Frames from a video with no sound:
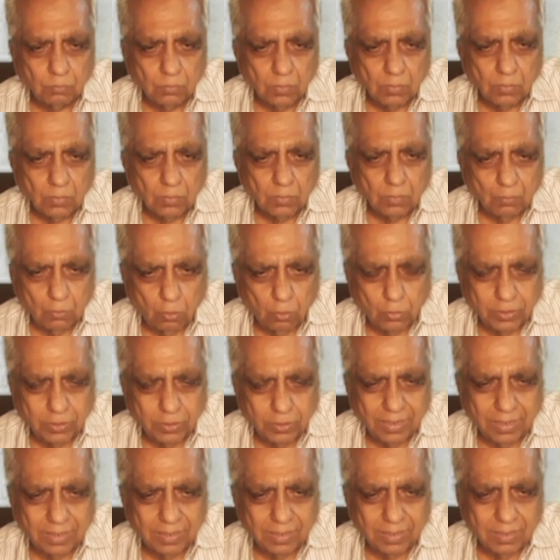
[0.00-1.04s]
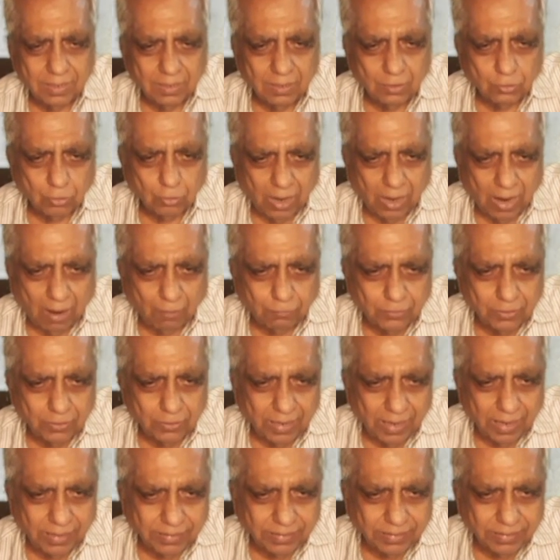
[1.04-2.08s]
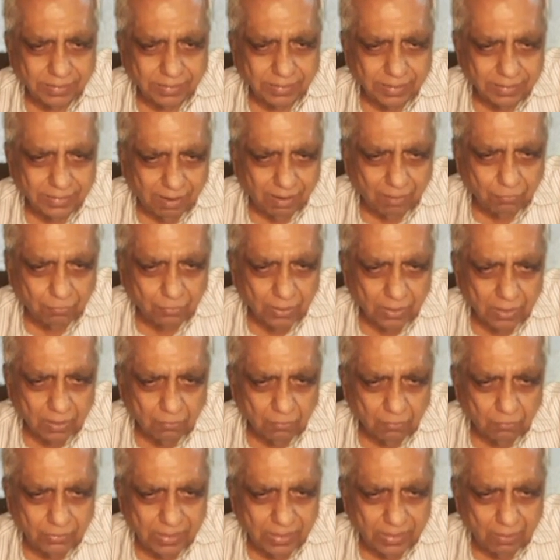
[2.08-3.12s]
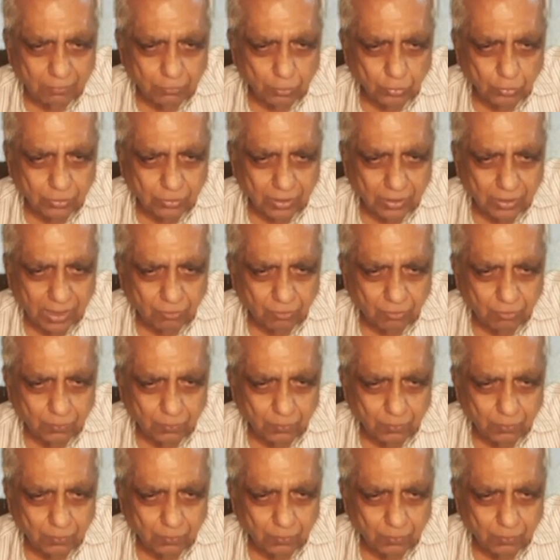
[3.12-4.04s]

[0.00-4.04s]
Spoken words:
Okay. So after writing it rough, we have to start from here.